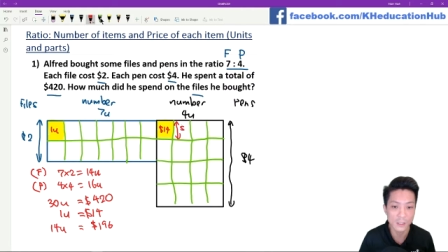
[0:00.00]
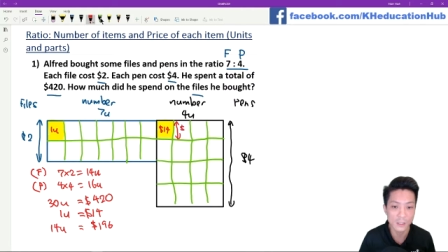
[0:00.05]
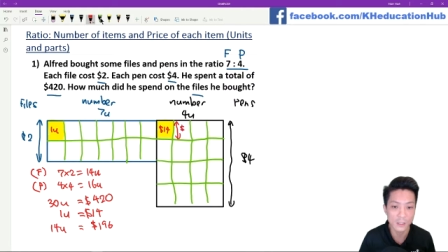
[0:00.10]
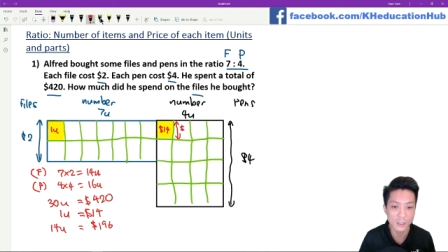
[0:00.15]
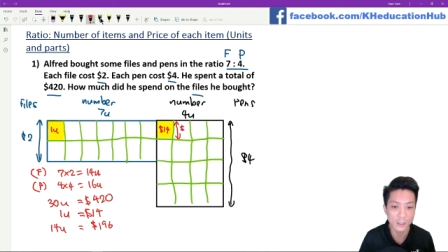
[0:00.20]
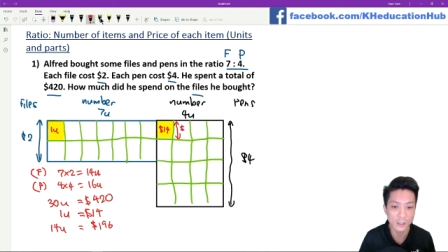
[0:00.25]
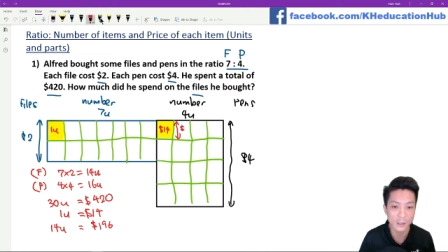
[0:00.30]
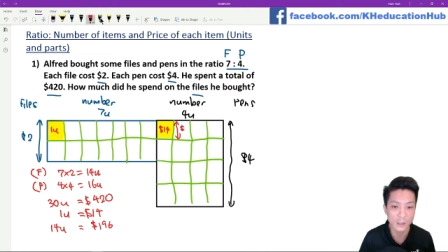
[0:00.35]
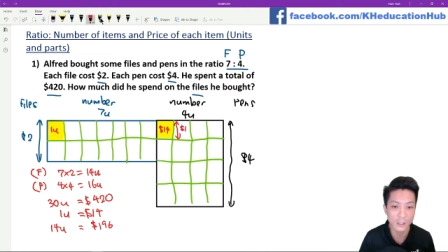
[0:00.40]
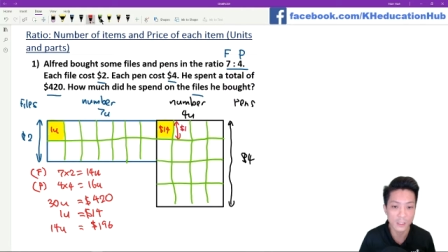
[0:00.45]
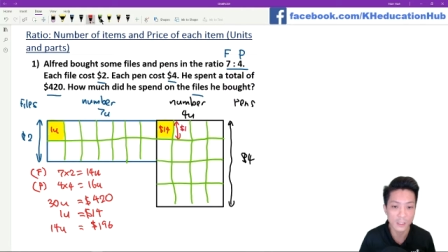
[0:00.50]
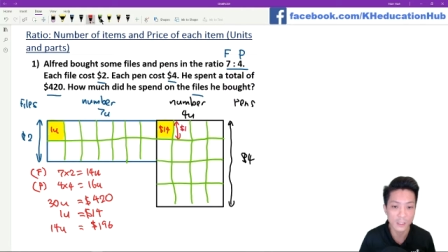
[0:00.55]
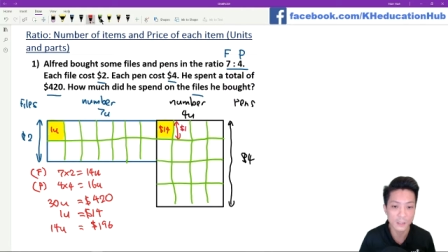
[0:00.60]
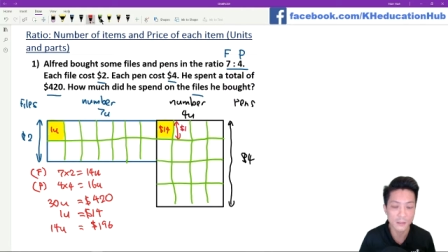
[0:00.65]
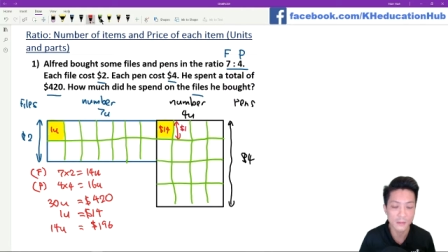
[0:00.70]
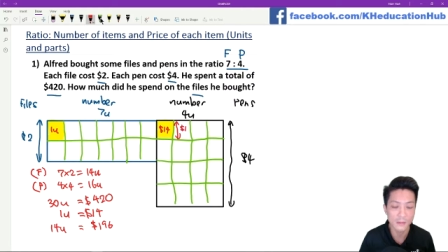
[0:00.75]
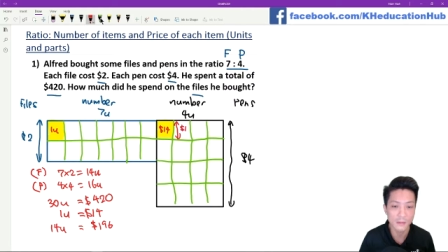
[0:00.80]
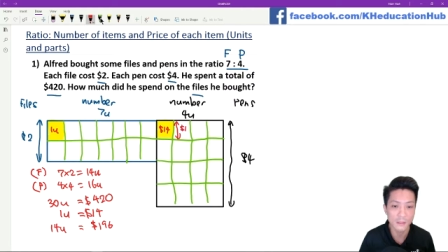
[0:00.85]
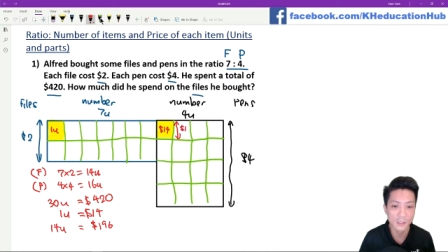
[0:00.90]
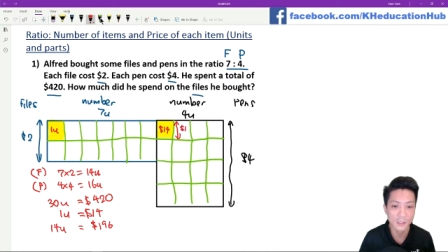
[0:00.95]
$1,
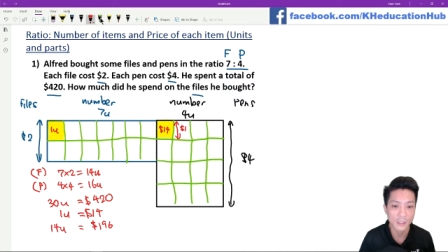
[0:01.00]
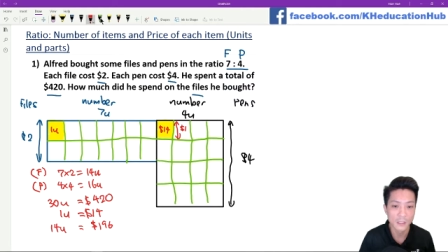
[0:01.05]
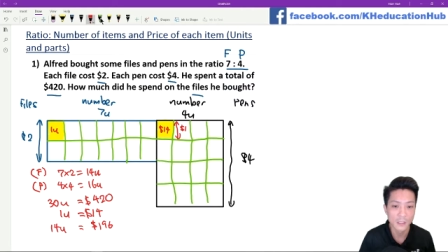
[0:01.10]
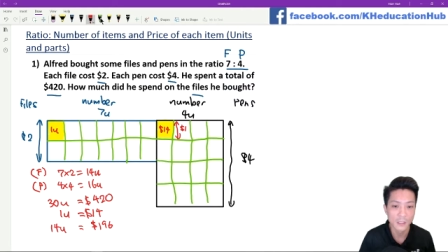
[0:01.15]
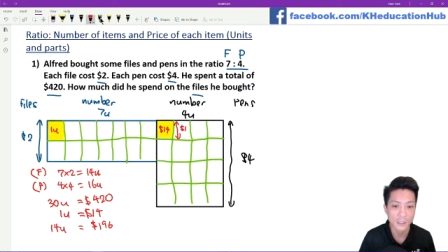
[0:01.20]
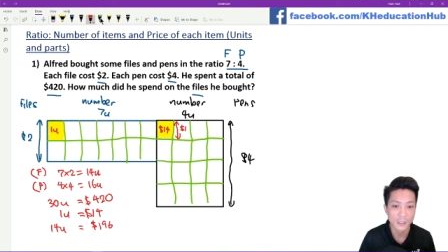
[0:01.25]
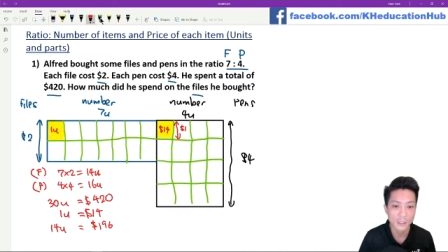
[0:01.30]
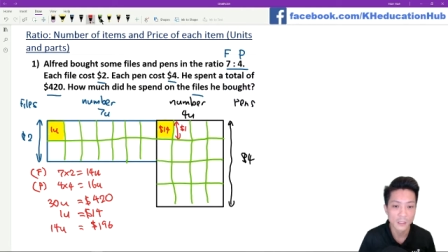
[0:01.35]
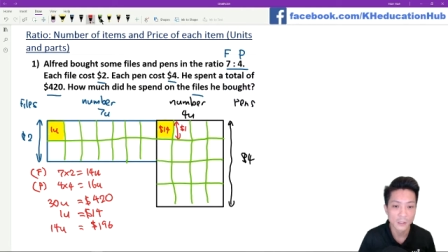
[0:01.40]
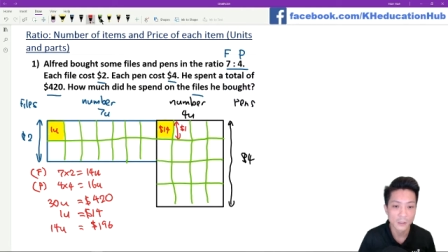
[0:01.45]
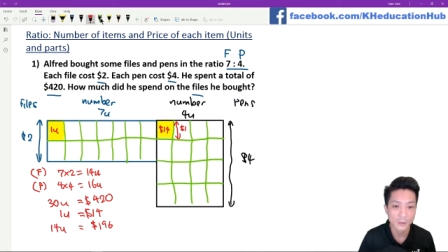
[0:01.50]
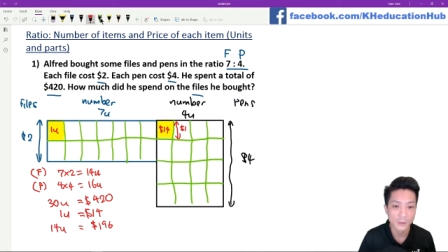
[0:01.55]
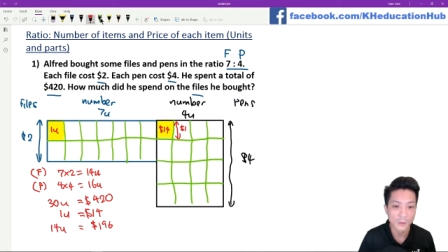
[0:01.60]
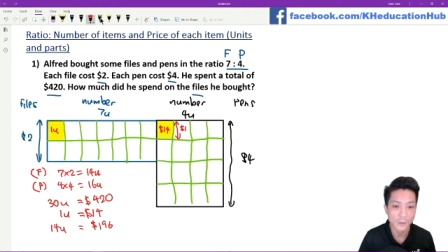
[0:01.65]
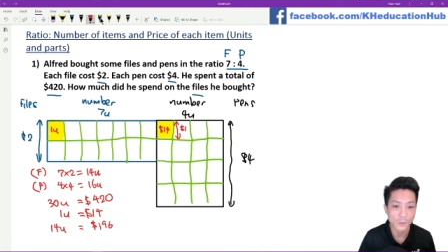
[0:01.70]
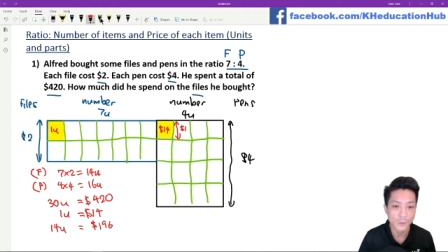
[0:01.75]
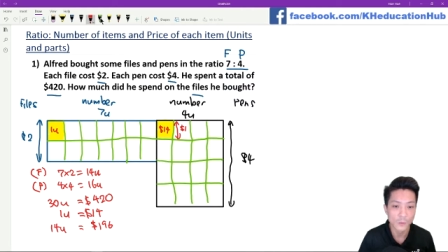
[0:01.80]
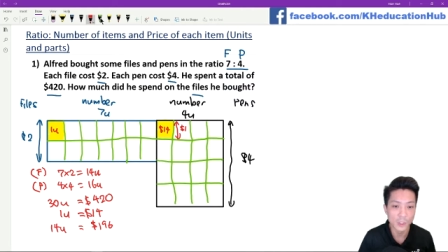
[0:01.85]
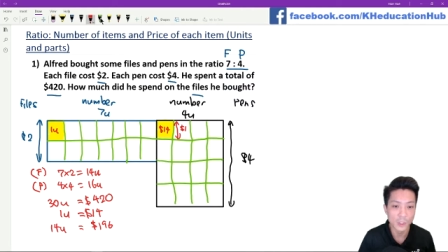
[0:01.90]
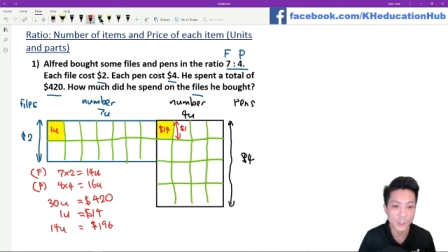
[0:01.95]

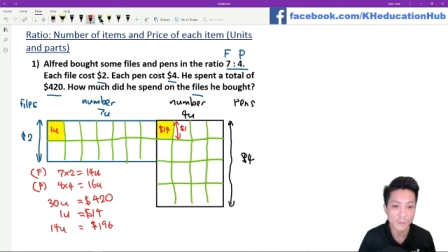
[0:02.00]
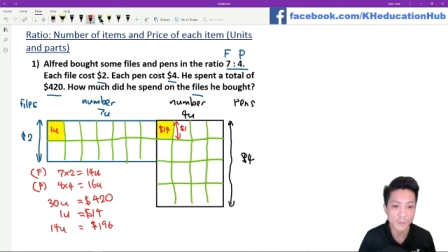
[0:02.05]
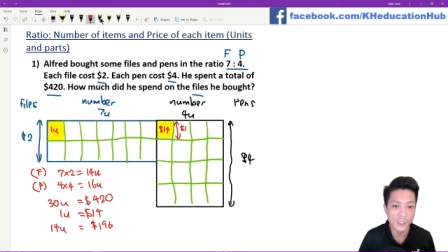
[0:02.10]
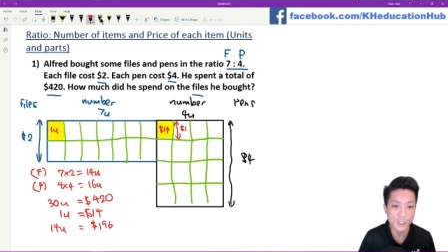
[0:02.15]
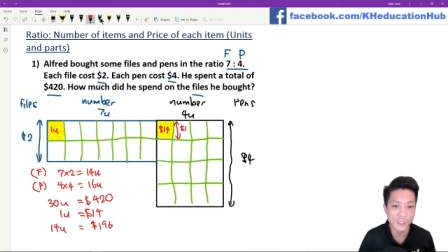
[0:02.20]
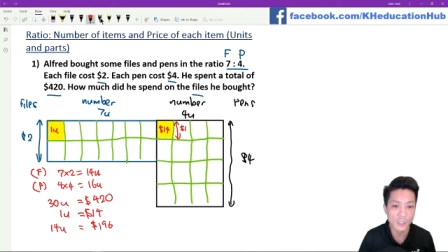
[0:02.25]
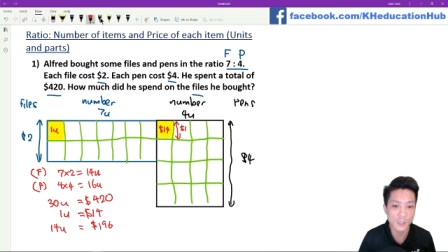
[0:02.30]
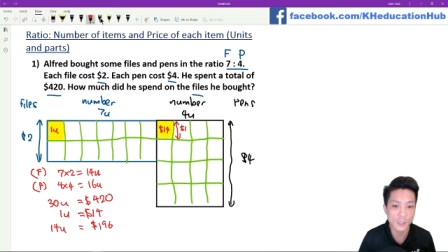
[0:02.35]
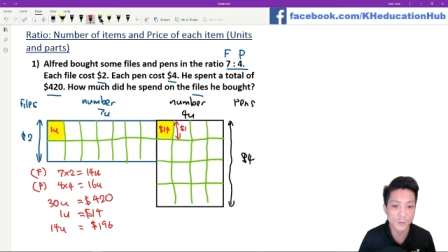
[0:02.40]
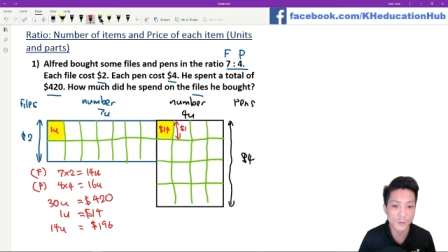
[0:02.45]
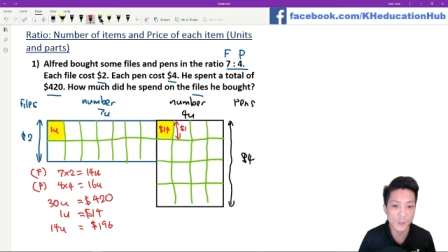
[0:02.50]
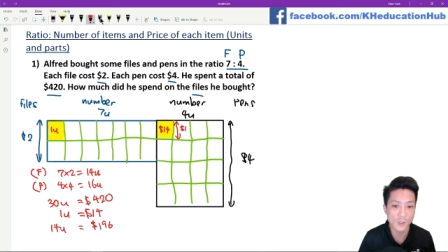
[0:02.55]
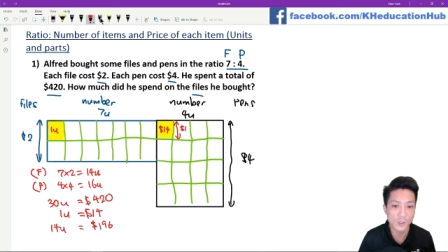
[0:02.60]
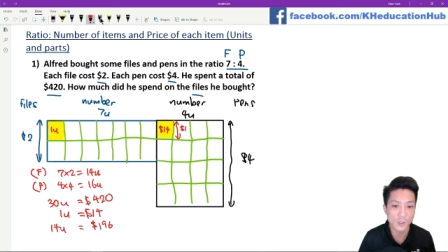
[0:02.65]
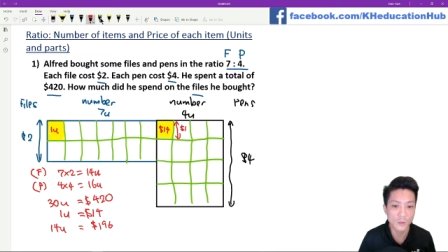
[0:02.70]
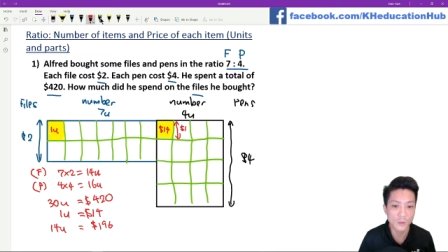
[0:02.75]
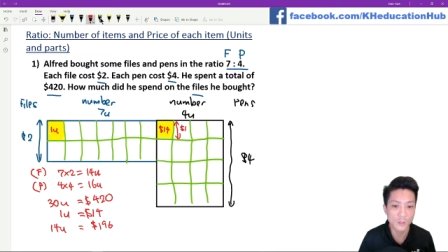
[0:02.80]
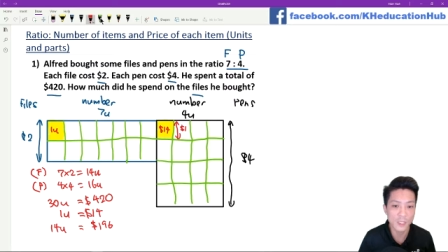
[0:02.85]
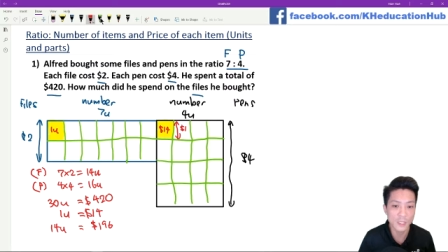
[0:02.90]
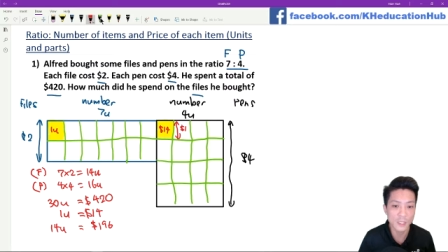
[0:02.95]
which means that we
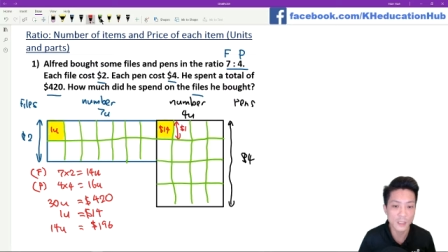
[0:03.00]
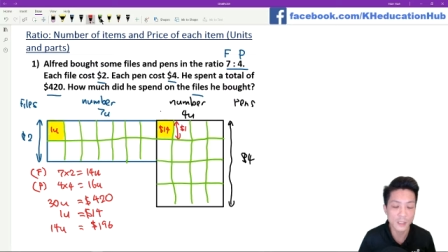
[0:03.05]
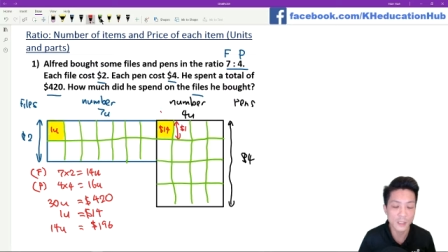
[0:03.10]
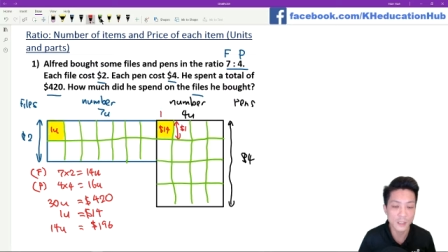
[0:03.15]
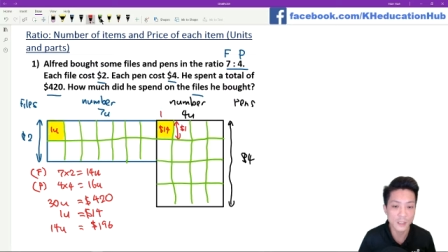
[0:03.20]
know that